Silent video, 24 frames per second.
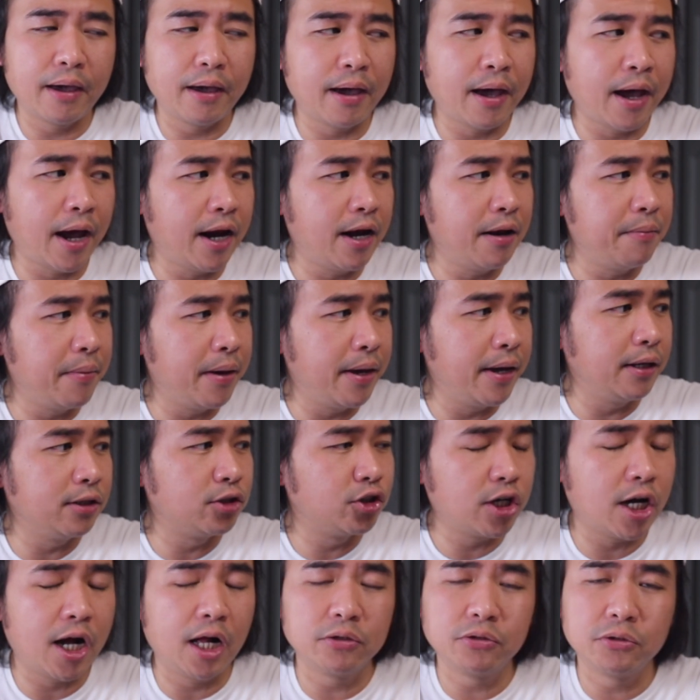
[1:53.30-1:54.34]
anime
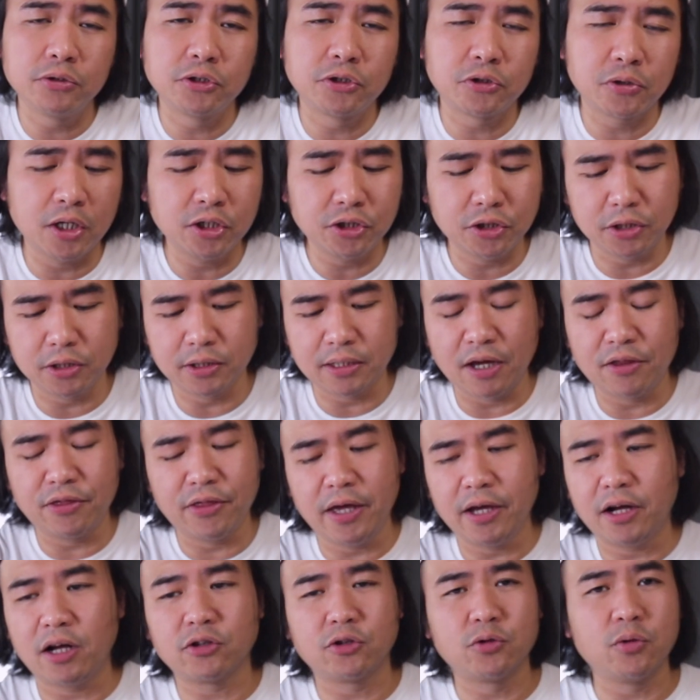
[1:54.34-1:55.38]
childhood crushes. I
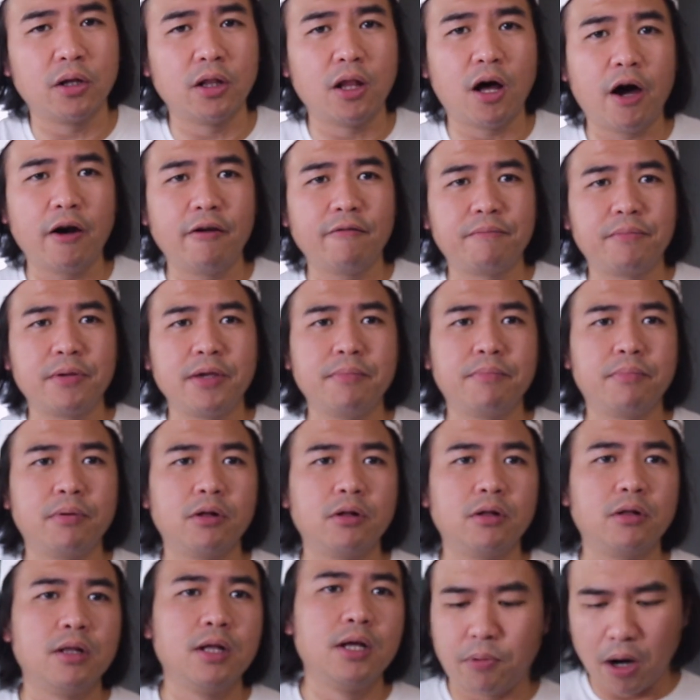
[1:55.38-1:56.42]
think to a lot of
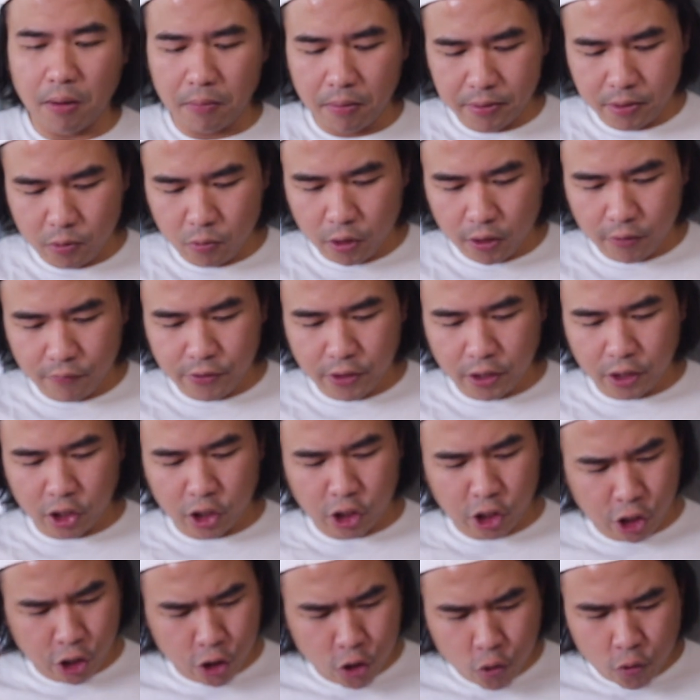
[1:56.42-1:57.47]
people, probably one of the
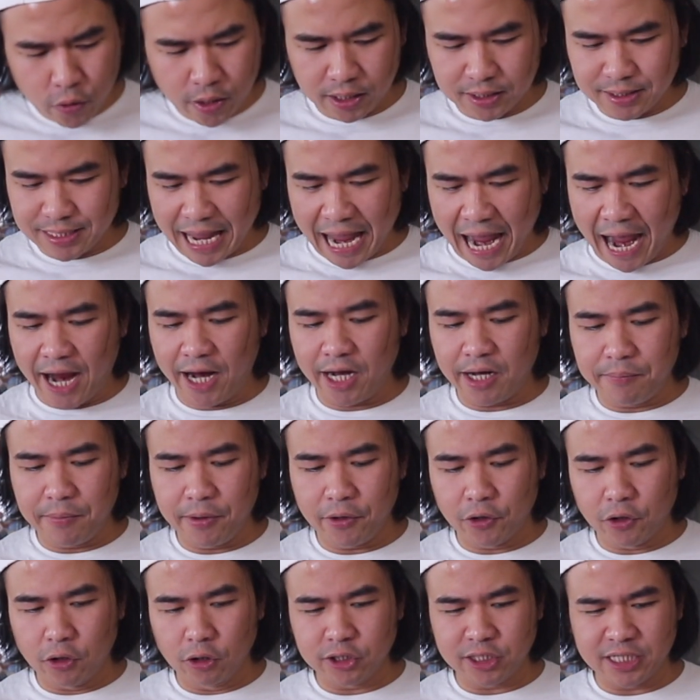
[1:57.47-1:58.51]
cutest
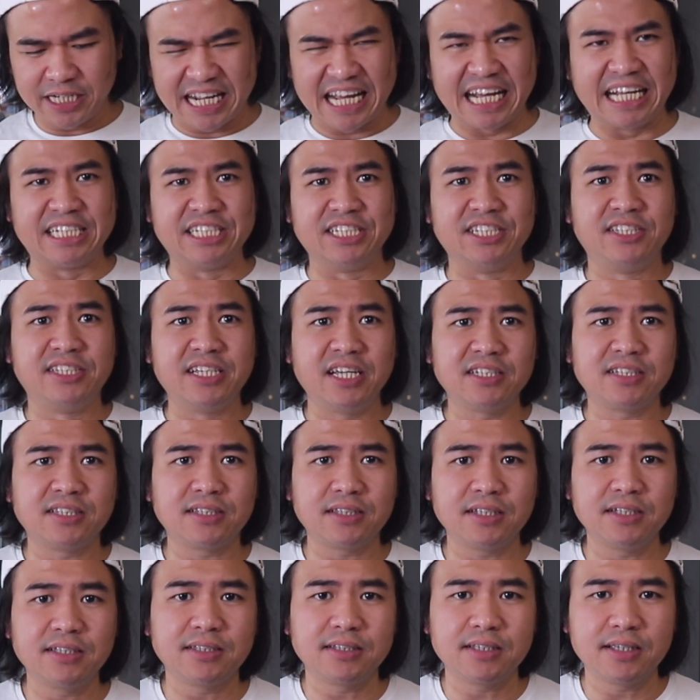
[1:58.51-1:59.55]
anime girls in
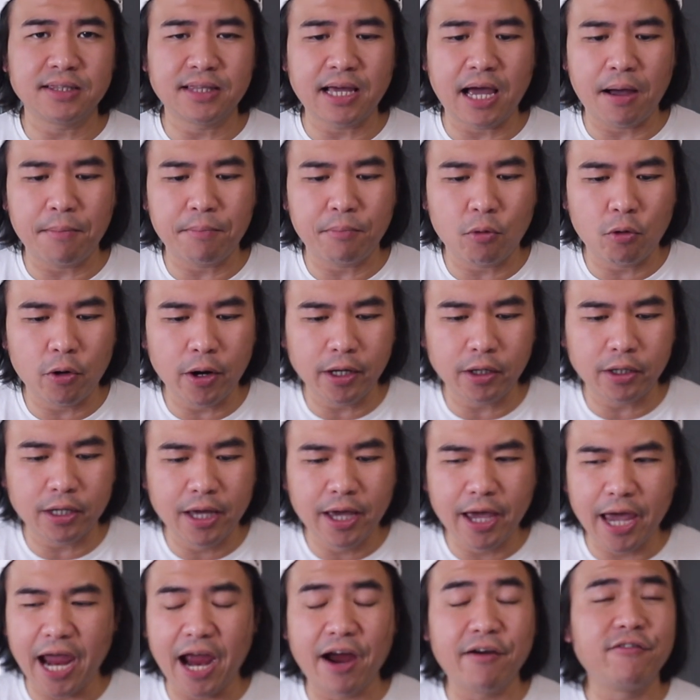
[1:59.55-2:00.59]
existence at that point.
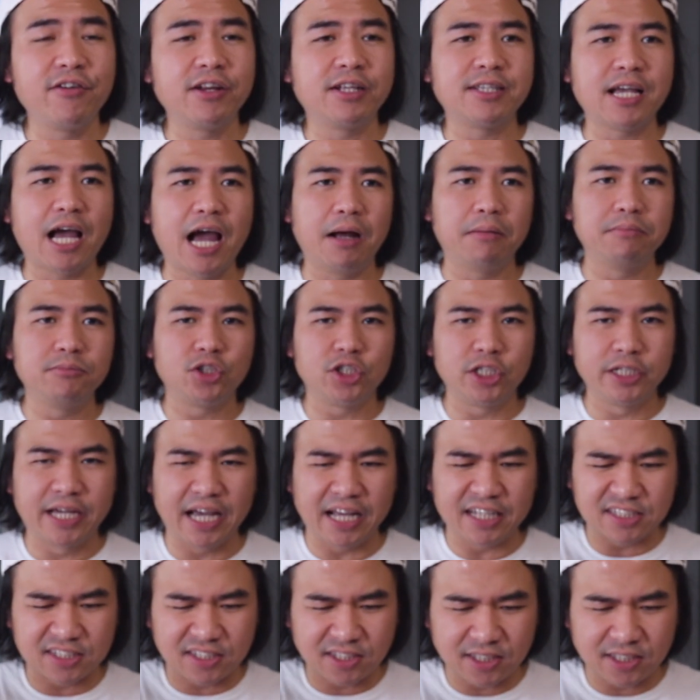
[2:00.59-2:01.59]
Every time she gets